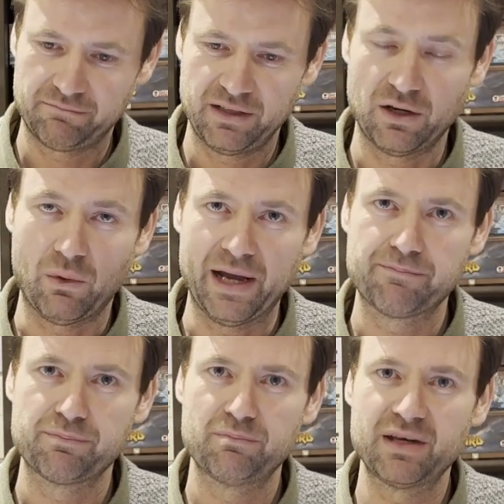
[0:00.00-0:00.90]
in a way,
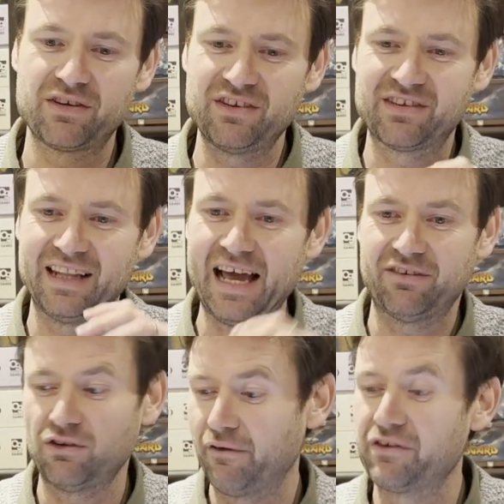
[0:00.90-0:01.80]
because it's less
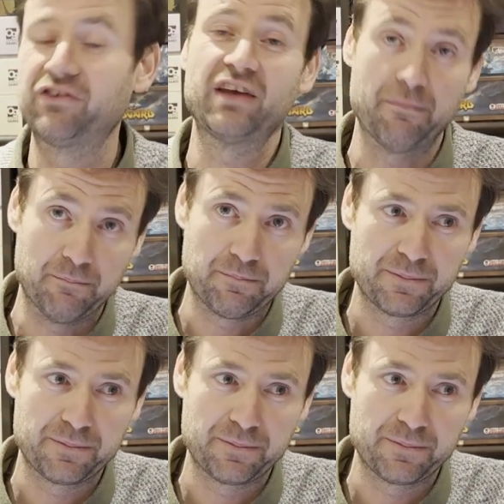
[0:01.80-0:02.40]
of a sim,